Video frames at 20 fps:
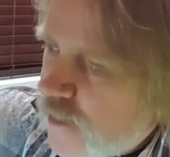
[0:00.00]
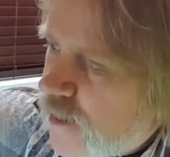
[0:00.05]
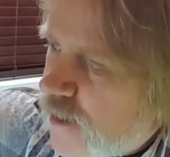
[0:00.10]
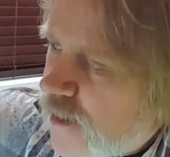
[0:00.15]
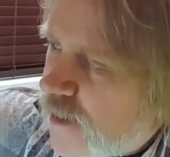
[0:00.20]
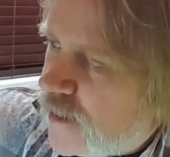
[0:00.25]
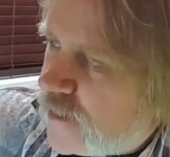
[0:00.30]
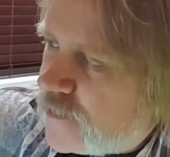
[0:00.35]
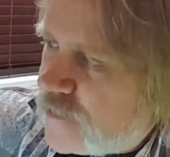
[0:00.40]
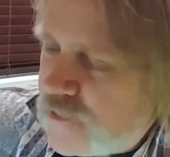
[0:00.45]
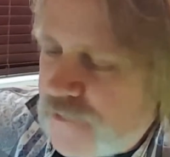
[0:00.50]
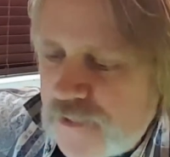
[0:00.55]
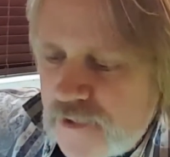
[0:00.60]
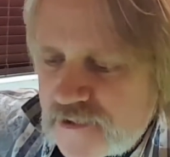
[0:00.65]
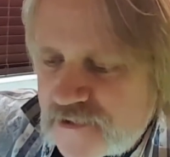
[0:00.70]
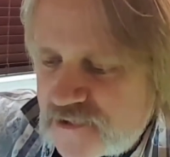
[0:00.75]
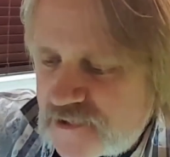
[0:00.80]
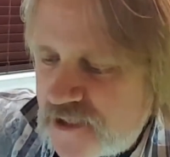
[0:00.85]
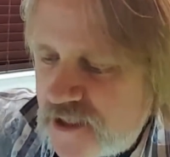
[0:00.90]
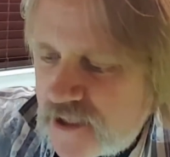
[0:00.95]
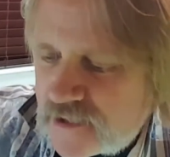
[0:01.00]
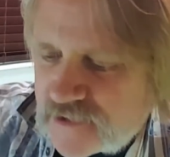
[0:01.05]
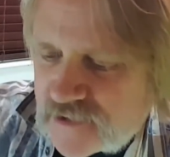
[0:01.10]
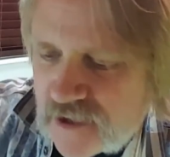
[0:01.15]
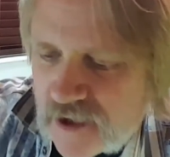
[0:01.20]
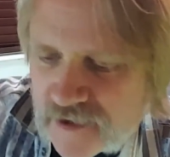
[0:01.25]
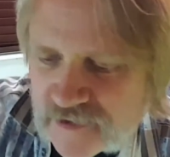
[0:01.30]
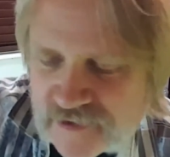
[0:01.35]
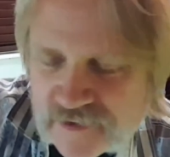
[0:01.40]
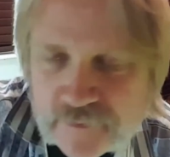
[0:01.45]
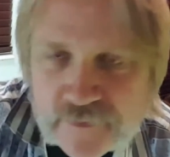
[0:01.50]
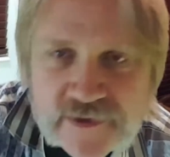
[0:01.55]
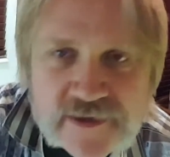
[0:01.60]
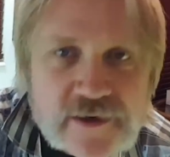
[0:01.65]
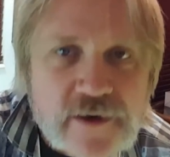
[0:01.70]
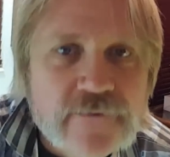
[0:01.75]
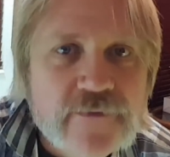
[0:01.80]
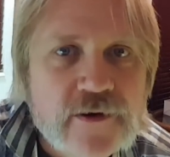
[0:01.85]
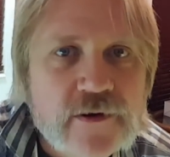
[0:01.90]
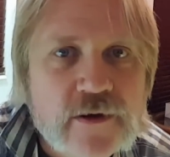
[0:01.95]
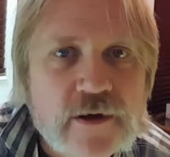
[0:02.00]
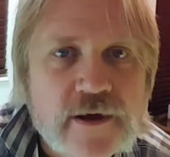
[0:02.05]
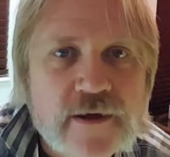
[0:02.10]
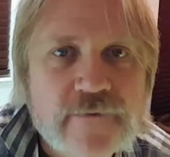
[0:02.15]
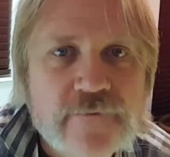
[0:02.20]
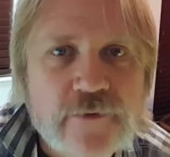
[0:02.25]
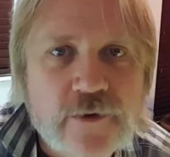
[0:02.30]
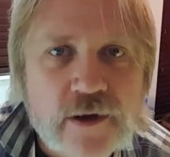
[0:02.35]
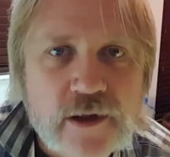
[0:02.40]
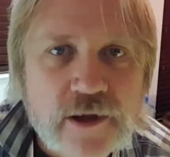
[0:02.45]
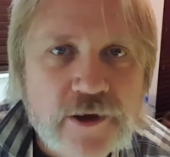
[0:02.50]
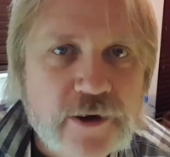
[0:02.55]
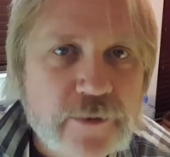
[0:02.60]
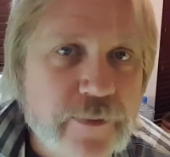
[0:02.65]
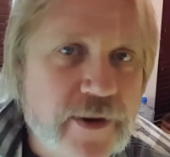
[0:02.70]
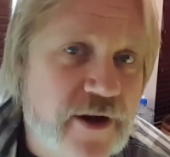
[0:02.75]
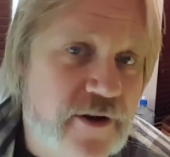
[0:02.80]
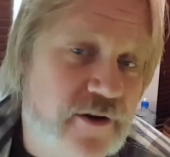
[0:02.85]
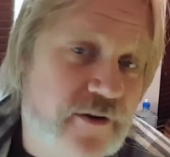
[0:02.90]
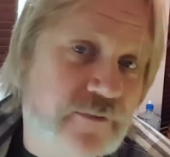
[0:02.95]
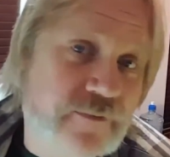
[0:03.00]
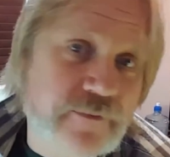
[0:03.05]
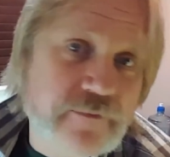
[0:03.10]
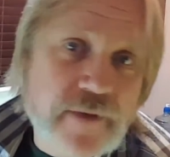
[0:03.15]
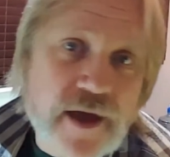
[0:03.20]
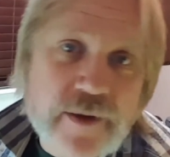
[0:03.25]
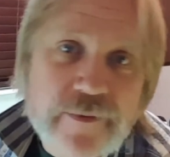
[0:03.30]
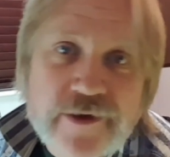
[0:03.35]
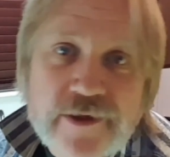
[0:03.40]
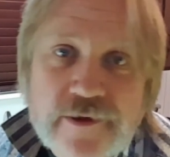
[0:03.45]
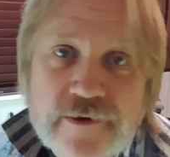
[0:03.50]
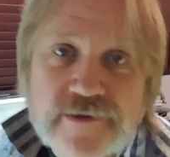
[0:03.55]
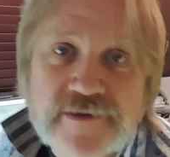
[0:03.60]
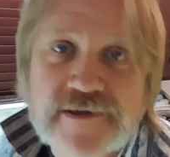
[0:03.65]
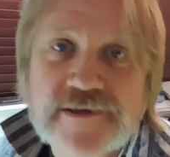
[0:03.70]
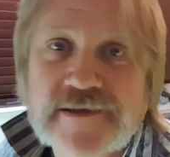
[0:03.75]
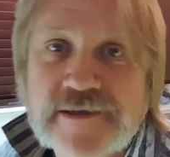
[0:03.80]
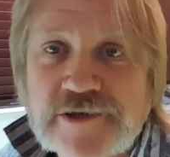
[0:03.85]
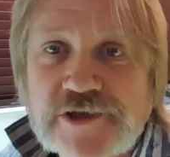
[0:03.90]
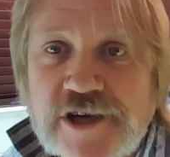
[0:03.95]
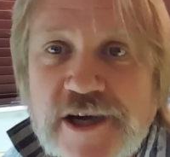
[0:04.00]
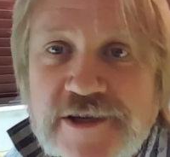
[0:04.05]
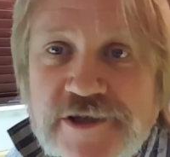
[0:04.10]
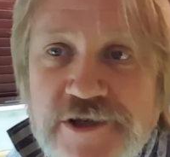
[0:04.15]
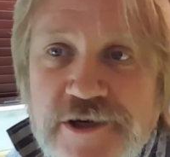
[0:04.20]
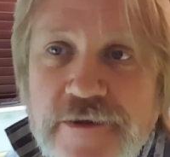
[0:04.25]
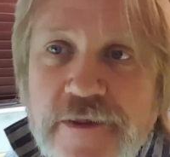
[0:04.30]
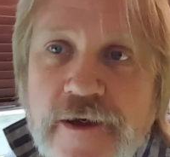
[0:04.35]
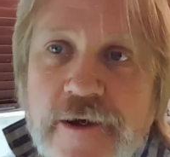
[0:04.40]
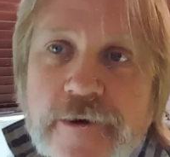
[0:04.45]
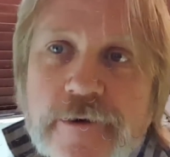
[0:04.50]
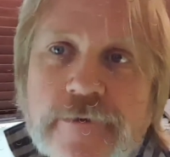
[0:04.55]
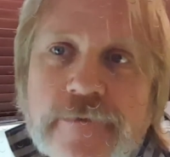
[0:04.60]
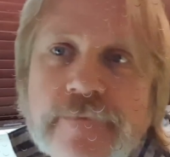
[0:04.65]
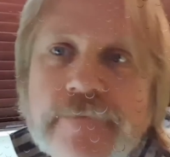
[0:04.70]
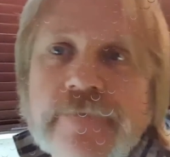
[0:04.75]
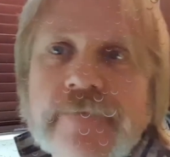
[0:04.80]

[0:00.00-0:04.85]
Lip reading: And I think it's awesome. So if you're looking for clear beer, maybe there's a suggestion there.